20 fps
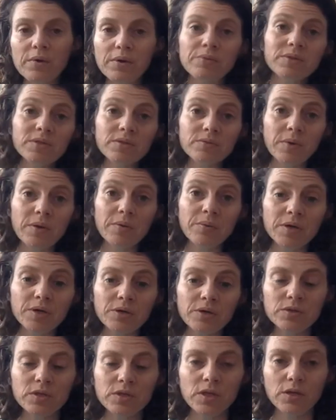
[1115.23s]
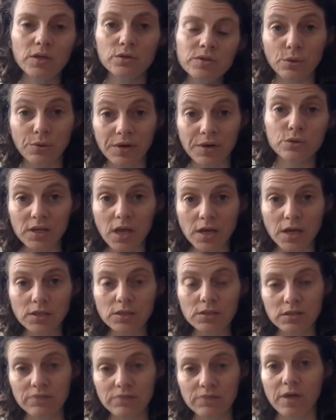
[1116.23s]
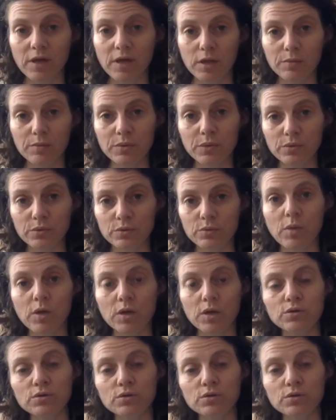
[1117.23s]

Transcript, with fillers: was we were using Storyline to develop those modules.